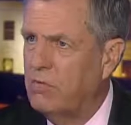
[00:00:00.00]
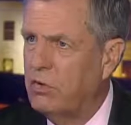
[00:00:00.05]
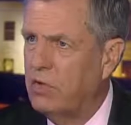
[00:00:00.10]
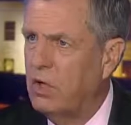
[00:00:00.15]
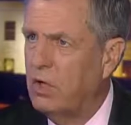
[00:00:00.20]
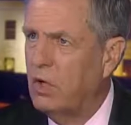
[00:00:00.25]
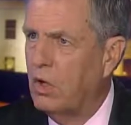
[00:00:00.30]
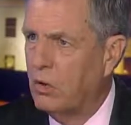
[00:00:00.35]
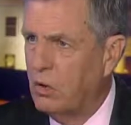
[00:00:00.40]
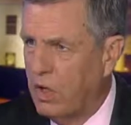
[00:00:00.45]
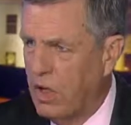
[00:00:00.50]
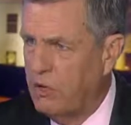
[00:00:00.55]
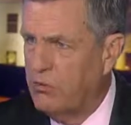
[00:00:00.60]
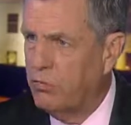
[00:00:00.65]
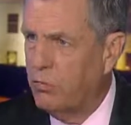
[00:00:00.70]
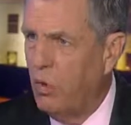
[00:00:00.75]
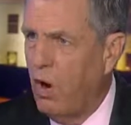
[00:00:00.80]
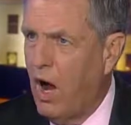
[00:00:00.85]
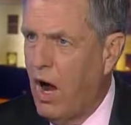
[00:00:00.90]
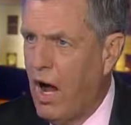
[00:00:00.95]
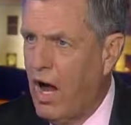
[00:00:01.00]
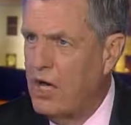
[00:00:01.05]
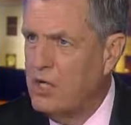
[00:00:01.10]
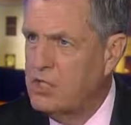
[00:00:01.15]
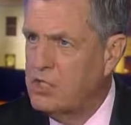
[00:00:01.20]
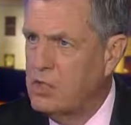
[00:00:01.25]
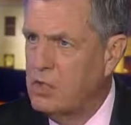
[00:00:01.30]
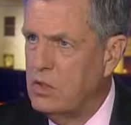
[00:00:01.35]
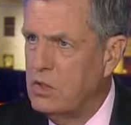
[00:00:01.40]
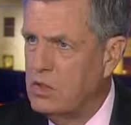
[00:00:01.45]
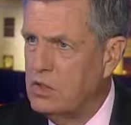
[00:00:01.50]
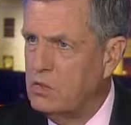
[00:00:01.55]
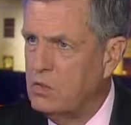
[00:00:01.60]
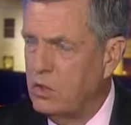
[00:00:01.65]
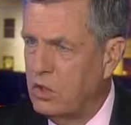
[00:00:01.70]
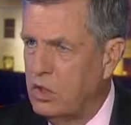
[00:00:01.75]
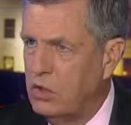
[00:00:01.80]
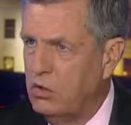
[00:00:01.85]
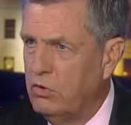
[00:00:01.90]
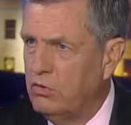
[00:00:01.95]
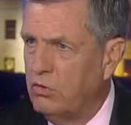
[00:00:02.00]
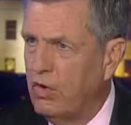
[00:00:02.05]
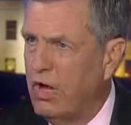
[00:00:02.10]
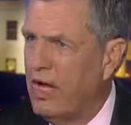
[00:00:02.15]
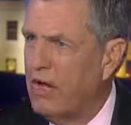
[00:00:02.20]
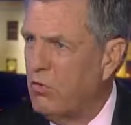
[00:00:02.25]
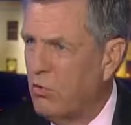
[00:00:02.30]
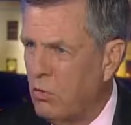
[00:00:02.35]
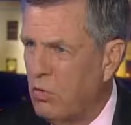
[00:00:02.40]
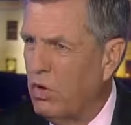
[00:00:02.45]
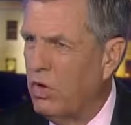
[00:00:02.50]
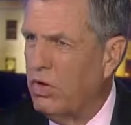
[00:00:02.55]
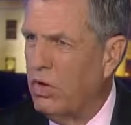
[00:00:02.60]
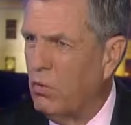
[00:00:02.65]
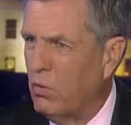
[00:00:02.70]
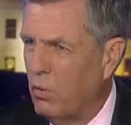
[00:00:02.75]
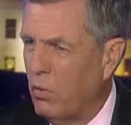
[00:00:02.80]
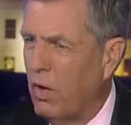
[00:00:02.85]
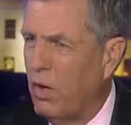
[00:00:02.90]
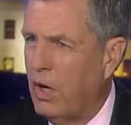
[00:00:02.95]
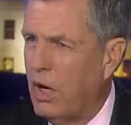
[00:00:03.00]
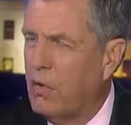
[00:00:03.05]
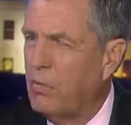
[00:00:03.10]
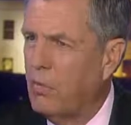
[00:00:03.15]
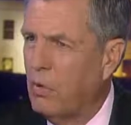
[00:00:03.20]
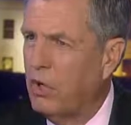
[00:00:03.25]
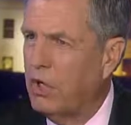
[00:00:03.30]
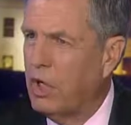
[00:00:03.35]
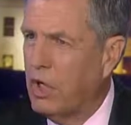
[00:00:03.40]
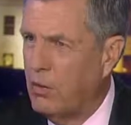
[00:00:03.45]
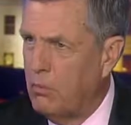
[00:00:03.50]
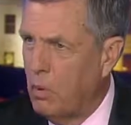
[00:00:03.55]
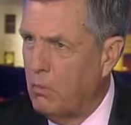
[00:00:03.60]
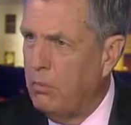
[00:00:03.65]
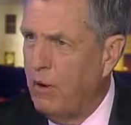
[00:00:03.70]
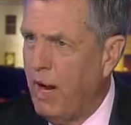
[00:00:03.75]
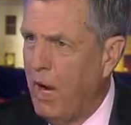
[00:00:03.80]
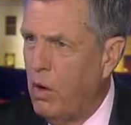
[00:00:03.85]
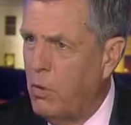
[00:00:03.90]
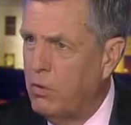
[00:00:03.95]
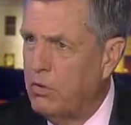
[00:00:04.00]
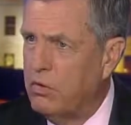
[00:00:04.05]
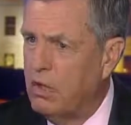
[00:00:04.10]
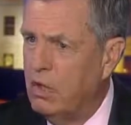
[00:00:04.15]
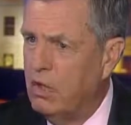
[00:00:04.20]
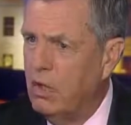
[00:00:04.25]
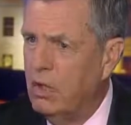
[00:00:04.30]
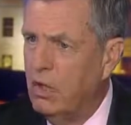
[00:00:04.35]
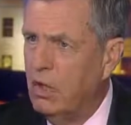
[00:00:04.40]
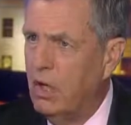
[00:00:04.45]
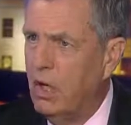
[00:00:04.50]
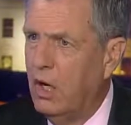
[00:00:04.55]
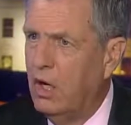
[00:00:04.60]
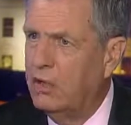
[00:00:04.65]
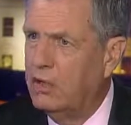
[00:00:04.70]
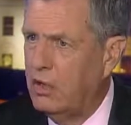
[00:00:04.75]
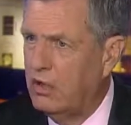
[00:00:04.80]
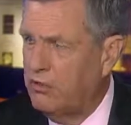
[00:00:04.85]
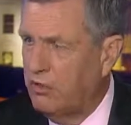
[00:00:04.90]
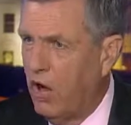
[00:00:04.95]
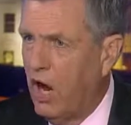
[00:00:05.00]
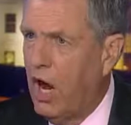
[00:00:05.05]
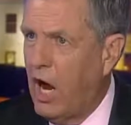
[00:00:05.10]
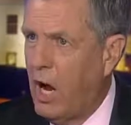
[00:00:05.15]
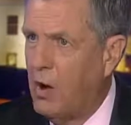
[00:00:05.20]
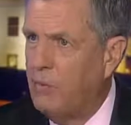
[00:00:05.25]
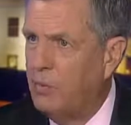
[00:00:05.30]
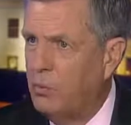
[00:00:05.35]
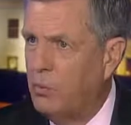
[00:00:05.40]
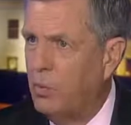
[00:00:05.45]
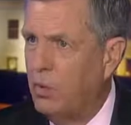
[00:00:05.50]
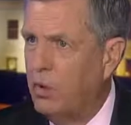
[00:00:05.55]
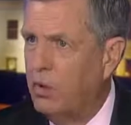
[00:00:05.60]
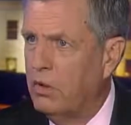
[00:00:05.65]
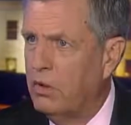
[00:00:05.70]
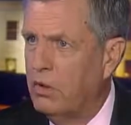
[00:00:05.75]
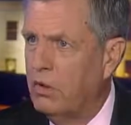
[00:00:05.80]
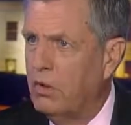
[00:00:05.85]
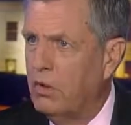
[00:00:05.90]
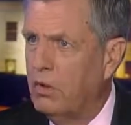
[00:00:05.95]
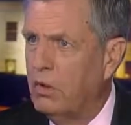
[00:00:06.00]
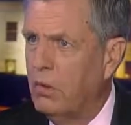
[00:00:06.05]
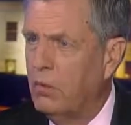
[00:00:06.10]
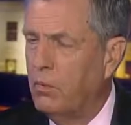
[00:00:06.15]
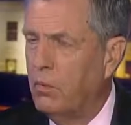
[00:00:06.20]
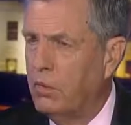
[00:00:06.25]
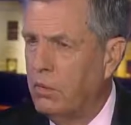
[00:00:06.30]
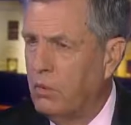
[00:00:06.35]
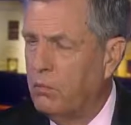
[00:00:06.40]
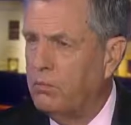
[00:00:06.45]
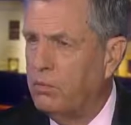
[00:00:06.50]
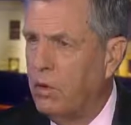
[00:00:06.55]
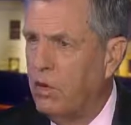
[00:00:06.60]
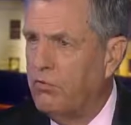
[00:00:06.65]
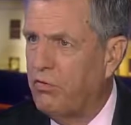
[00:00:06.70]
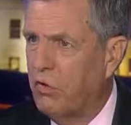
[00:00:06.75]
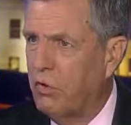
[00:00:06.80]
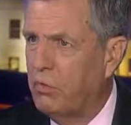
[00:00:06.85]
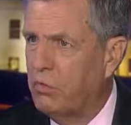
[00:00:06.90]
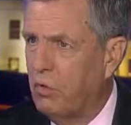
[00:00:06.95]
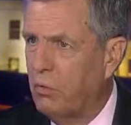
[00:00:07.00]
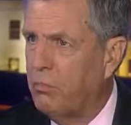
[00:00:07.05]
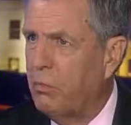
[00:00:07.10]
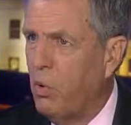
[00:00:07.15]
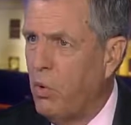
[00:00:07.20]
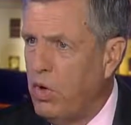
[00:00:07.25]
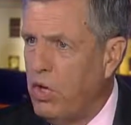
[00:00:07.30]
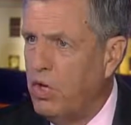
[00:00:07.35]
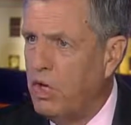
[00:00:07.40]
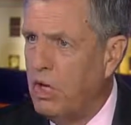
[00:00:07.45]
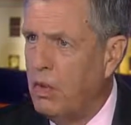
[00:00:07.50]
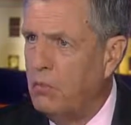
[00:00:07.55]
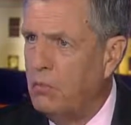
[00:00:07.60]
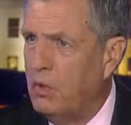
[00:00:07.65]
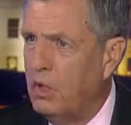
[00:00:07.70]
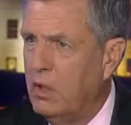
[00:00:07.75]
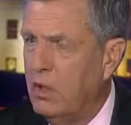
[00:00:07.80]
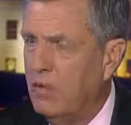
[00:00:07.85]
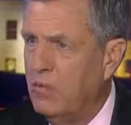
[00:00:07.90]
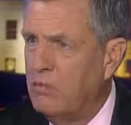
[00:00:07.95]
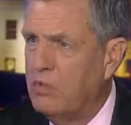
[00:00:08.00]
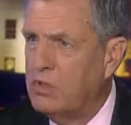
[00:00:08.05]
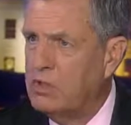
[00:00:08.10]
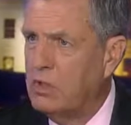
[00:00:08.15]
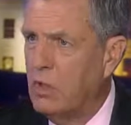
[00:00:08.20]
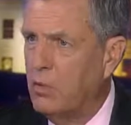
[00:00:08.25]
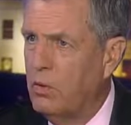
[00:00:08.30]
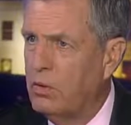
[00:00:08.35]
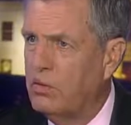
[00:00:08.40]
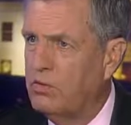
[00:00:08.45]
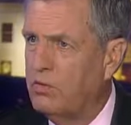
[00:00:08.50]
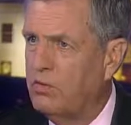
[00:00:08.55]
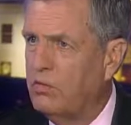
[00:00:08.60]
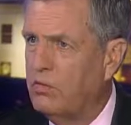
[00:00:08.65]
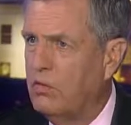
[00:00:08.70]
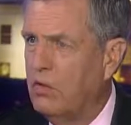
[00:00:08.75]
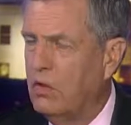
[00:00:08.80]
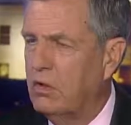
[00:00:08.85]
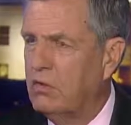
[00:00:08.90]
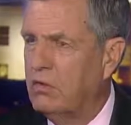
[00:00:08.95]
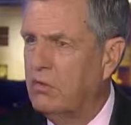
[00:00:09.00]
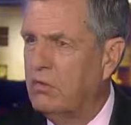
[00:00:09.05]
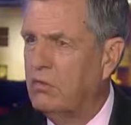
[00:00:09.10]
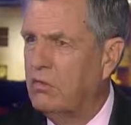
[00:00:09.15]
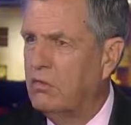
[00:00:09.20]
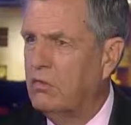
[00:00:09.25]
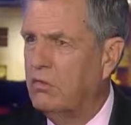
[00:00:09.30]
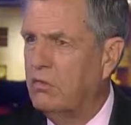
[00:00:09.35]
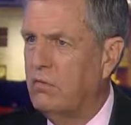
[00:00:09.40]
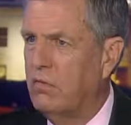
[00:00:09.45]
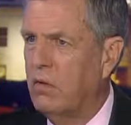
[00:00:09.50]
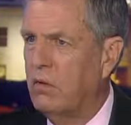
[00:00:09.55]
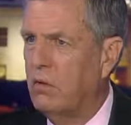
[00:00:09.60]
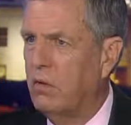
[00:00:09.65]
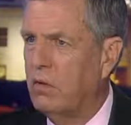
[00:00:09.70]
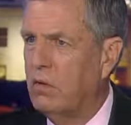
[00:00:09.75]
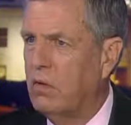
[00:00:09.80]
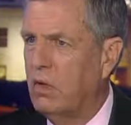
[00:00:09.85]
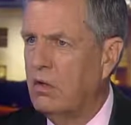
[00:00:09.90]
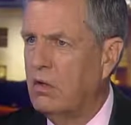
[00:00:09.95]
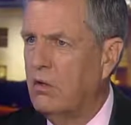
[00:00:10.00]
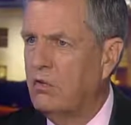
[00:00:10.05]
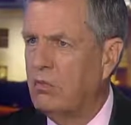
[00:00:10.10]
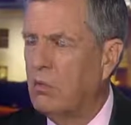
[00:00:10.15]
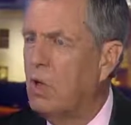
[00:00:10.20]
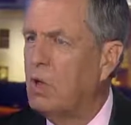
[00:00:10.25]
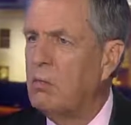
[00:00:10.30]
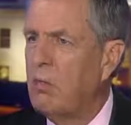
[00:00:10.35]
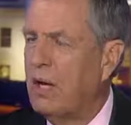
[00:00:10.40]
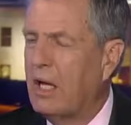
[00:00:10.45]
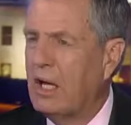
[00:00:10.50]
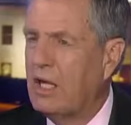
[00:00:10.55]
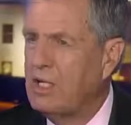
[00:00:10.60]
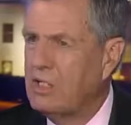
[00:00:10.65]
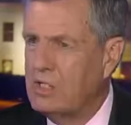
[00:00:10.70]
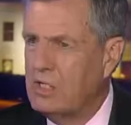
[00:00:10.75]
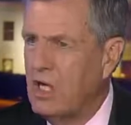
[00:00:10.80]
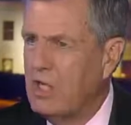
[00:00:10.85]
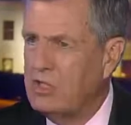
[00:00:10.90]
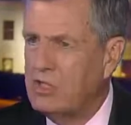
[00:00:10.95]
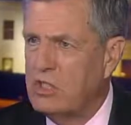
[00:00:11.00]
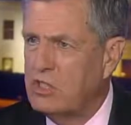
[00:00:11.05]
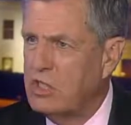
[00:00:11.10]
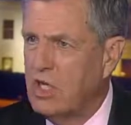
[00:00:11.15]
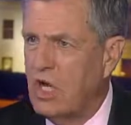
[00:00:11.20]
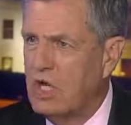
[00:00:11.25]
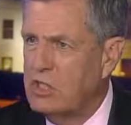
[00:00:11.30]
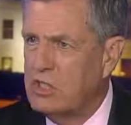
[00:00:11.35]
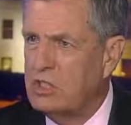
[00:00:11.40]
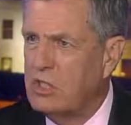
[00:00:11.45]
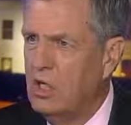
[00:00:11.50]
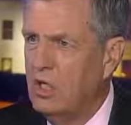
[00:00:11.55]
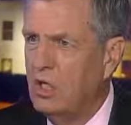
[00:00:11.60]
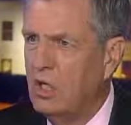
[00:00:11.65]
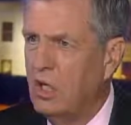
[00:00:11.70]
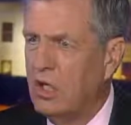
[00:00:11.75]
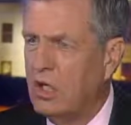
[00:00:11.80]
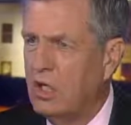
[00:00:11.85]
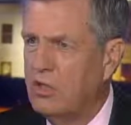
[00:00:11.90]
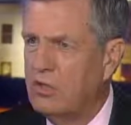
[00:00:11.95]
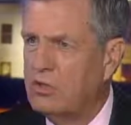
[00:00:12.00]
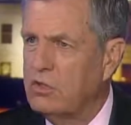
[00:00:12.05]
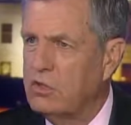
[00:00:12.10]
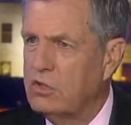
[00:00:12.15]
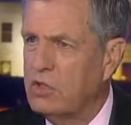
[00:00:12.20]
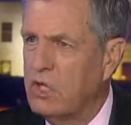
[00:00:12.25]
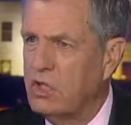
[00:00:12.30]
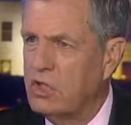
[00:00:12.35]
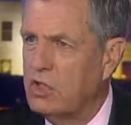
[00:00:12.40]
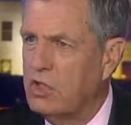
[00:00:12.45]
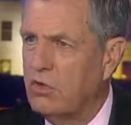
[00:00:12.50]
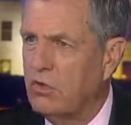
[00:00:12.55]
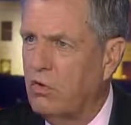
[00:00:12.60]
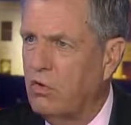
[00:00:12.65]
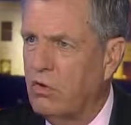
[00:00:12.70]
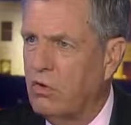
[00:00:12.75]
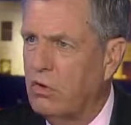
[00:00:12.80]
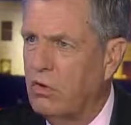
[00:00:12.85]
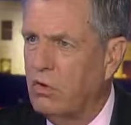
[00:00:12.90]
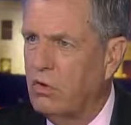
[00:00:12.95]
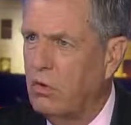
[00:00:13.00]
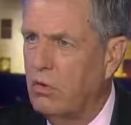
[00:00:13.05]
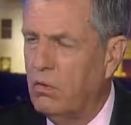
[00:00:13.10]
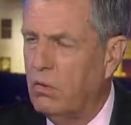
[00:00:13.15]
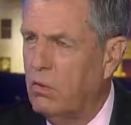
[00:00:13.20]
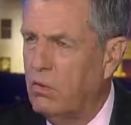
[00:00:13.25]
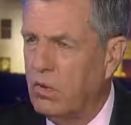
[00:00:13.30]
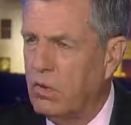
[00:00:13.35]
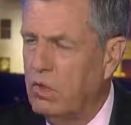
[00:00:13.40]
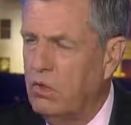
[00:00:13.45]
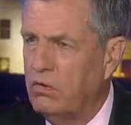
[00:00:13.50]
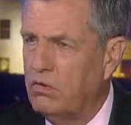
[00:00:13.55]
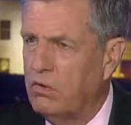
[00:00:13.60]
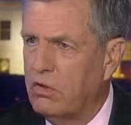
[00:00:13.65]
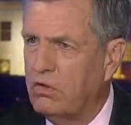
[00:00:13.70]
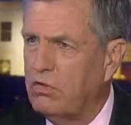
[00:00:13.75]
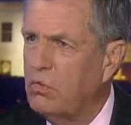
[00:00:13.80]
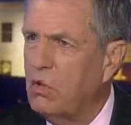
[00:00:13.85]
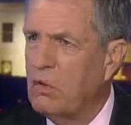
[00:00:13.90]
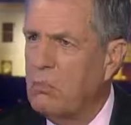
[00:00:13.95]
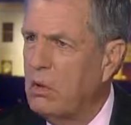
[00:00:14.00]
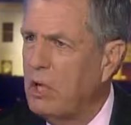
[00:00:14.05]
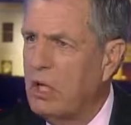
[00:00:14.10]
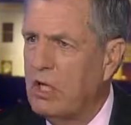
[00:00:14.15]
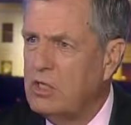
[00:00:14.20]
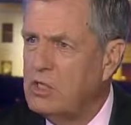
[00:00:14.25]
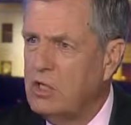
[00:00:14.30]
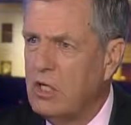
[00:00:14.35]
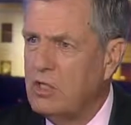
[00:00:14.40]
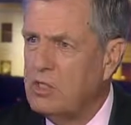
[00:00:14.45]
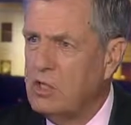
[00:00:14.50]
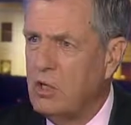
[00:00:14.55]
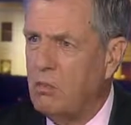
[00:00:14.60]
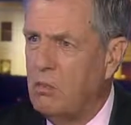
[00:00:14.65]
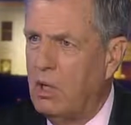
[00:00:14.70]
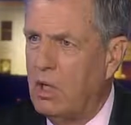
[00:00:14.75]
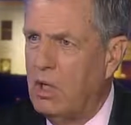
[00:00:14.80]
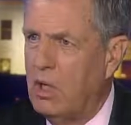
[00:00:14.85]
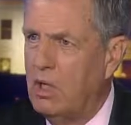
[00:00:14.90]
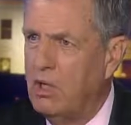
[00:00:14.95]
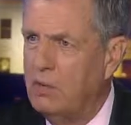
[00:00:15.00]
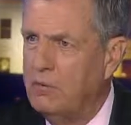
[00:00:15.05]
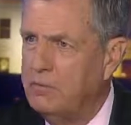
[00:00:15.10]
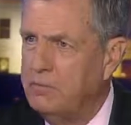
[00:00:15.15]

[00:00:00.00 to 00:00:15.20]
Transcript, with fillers: that gave rise to his recusal hadn't really uh, hadn't really come about. They had not at the time when when the president appointed him. So it's it's you know it, it doesn't really make any sense. His case against Sessions on the on recusal doesn't really make any sense to me.